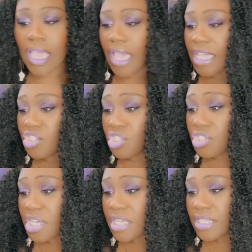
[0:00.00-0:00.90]
And she
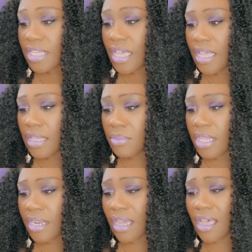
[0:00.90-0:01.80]
does come
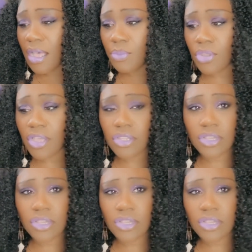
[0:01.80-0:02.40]
in a couple other